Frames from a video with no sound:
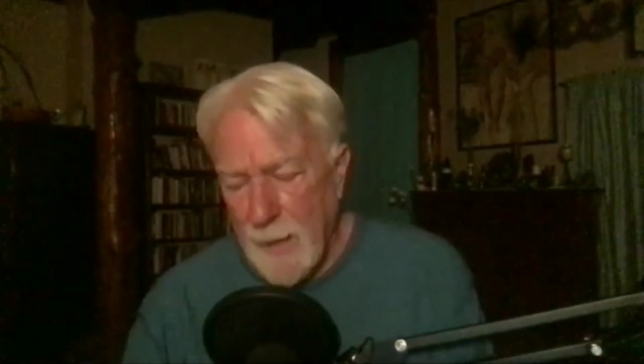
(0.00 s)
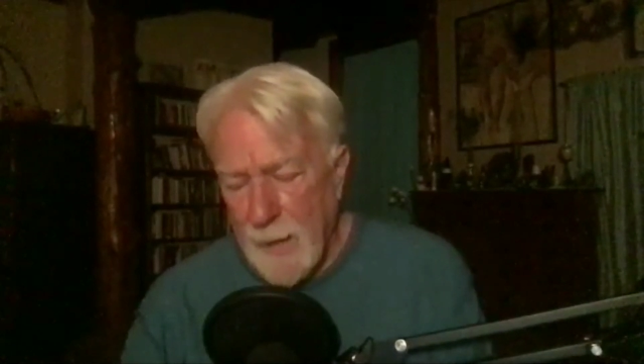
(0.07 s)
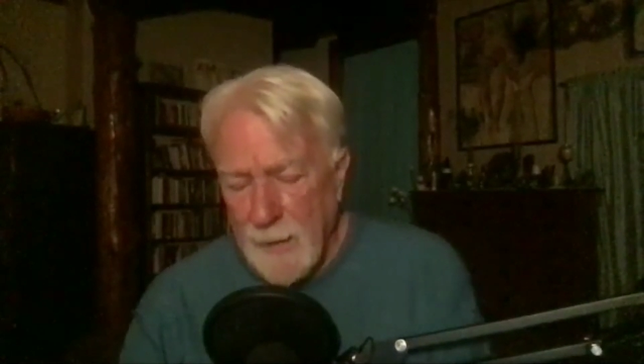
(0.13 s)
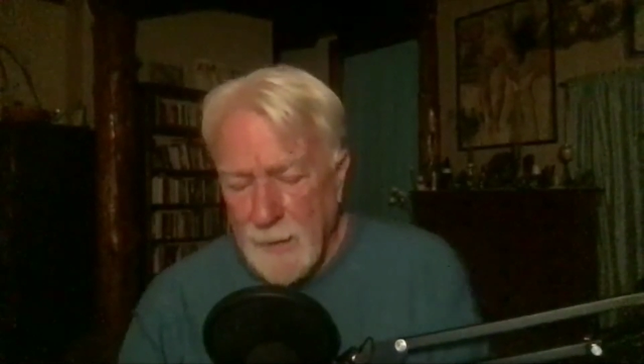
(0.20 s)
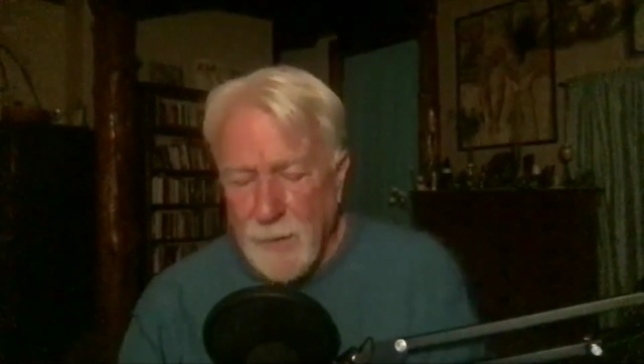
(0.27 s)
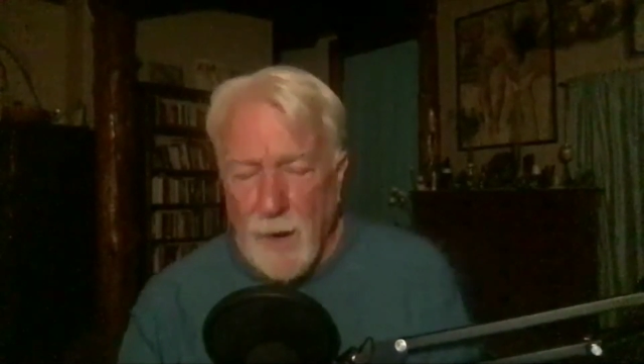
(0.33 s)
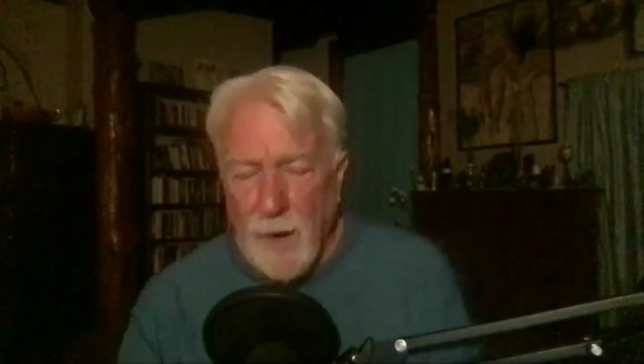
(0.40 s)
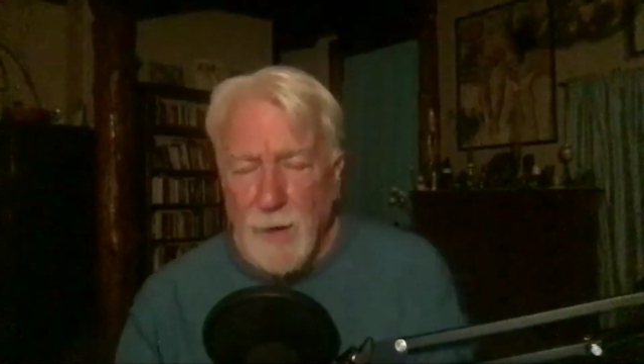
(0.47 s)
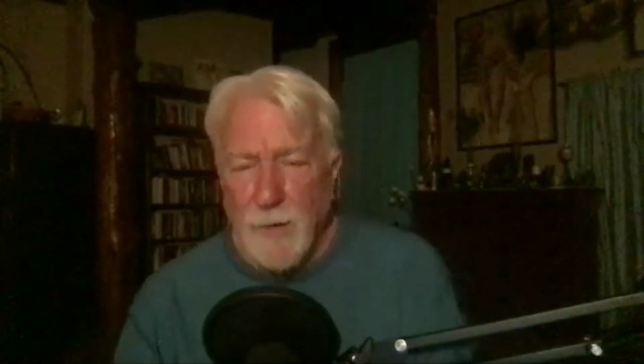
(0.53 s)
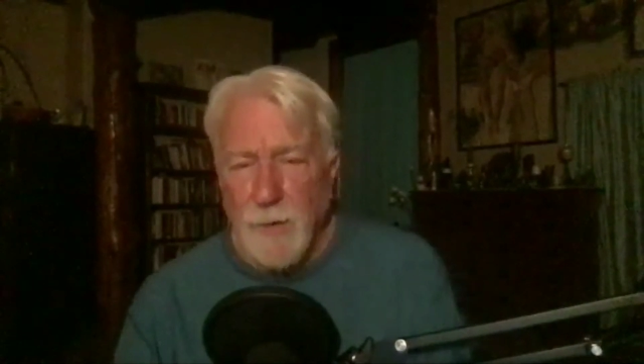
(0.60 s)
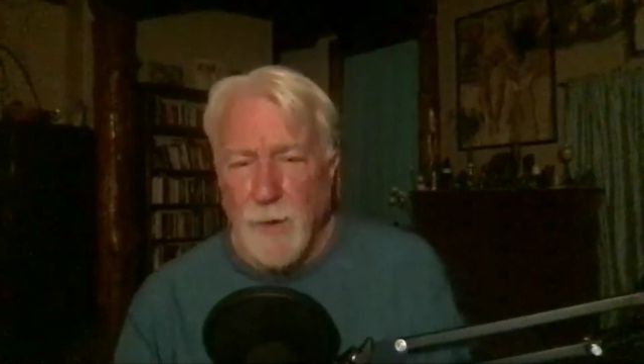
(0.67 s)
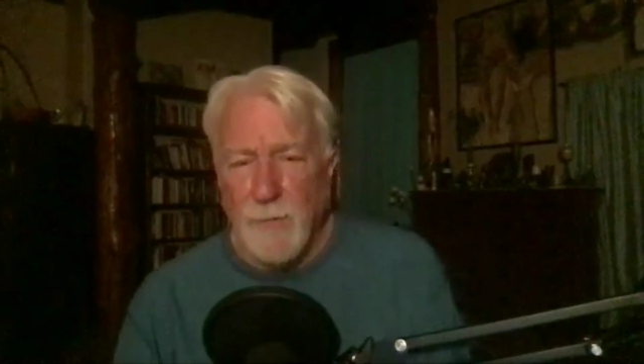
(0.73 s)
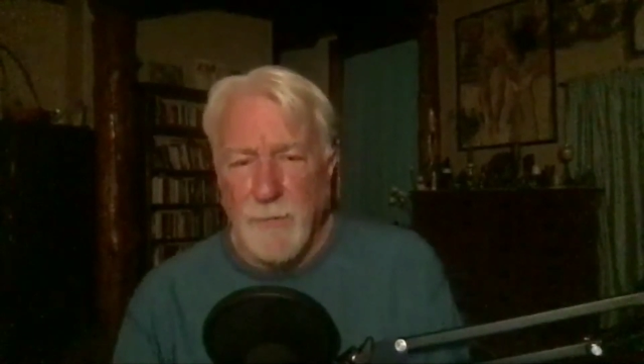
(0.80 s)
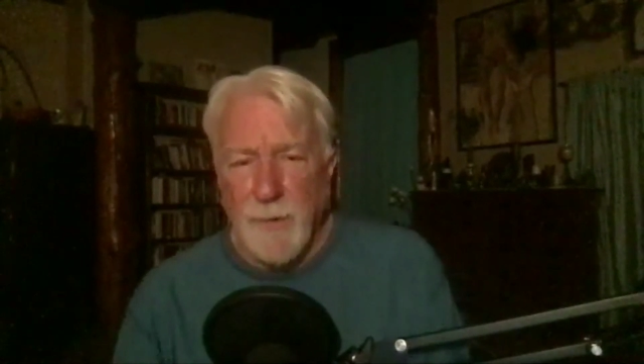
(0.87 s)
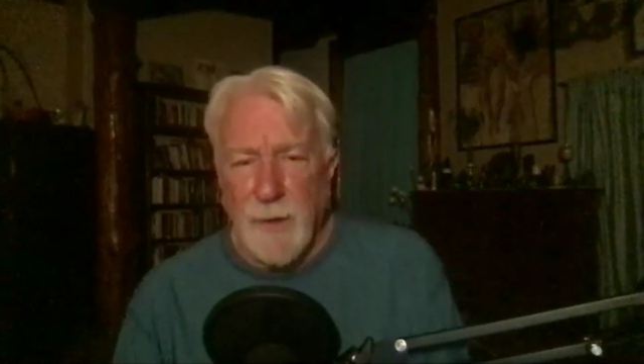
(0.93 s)
you know I don't know
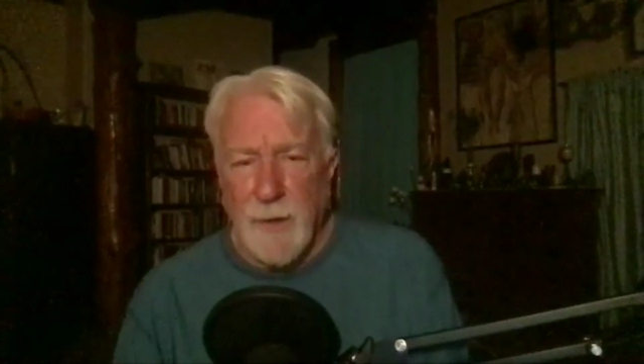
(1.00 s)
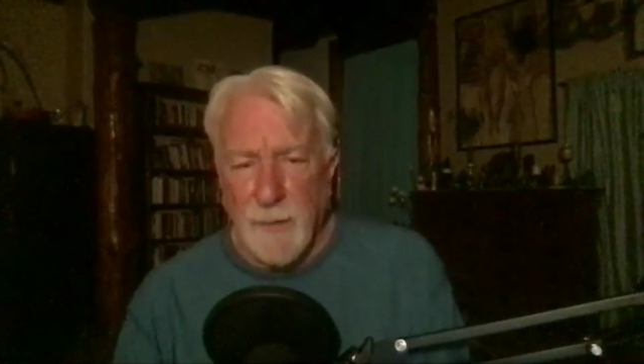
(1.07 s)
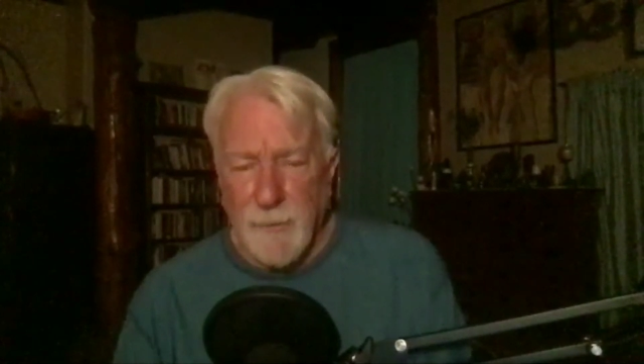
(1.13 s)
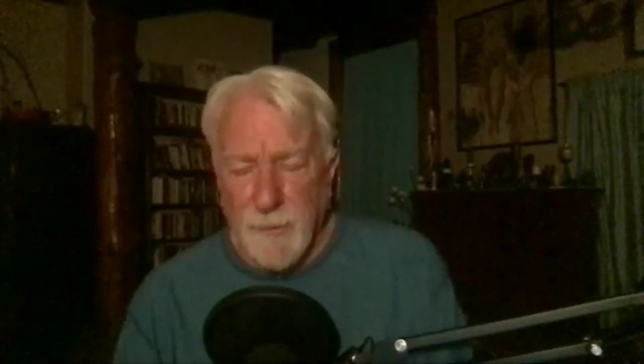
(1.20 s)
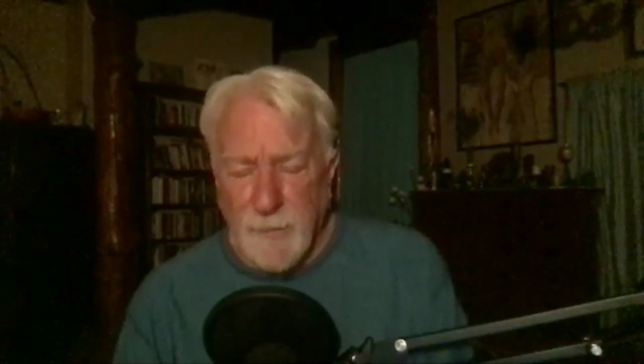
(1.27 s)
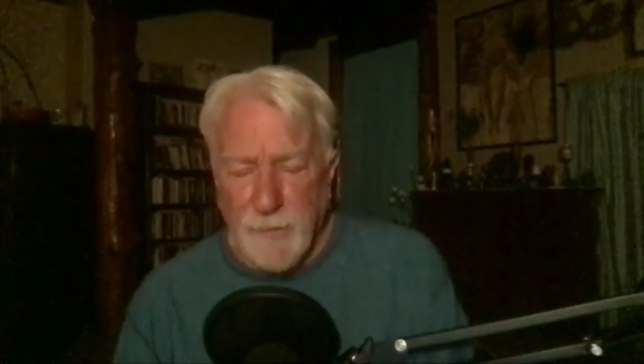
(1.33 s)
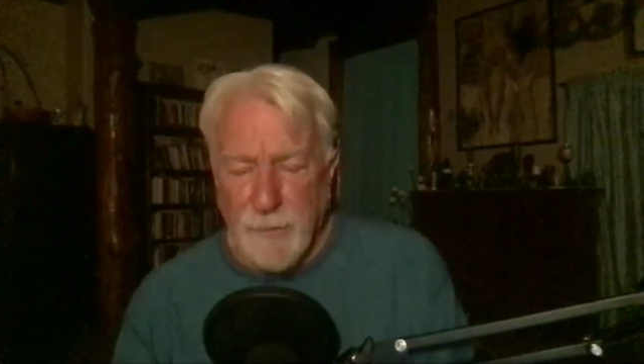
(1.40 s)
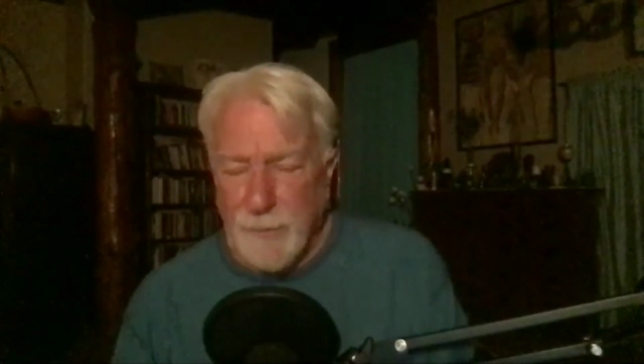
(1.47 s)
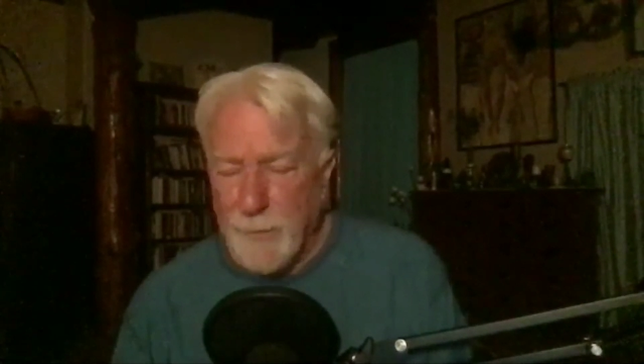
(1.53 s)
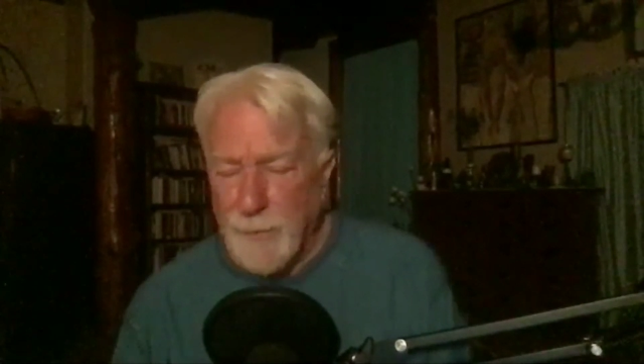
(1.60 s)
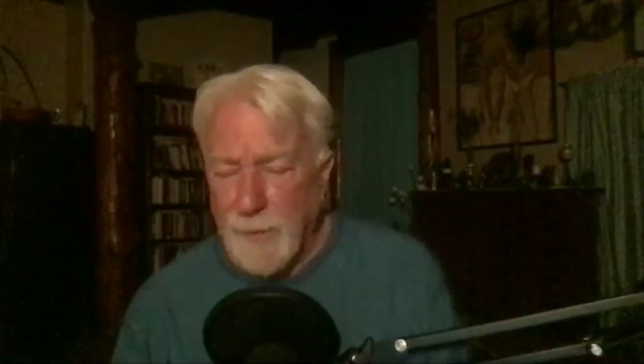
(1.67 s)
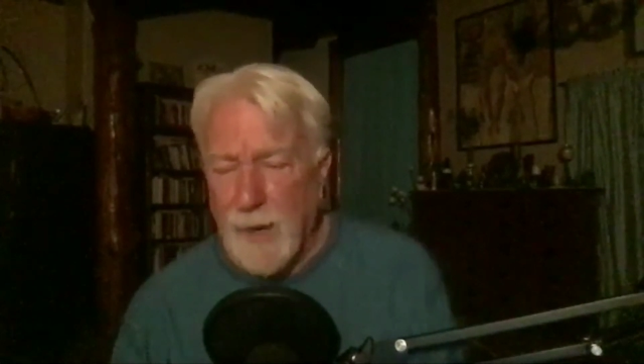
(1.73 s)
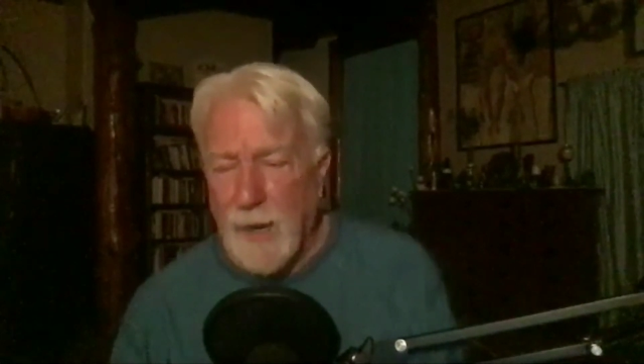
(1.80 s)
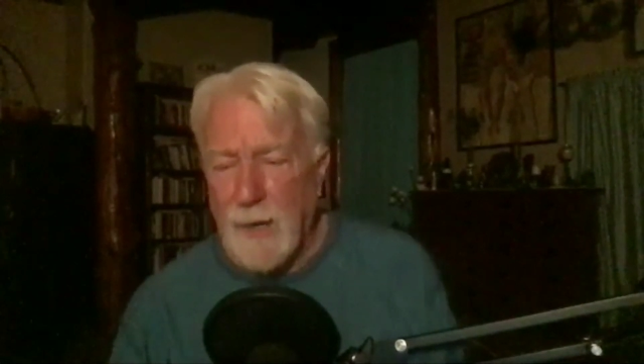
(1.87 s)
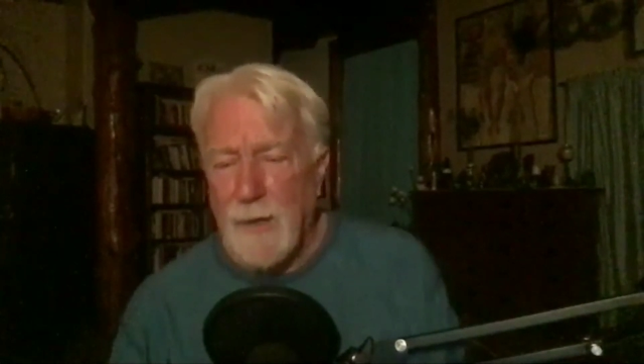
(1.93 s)
if any of it's true or
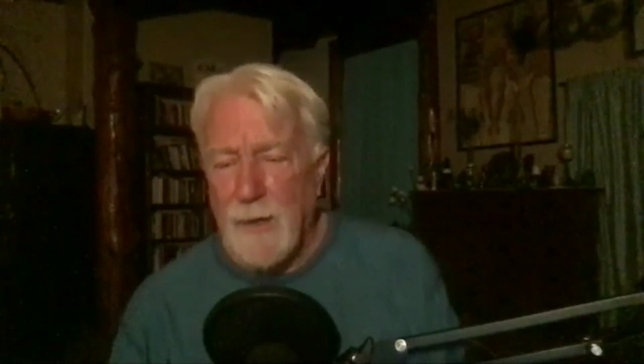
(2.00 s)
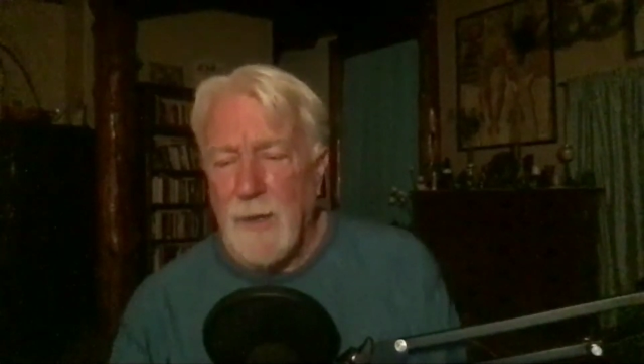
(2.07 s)
not,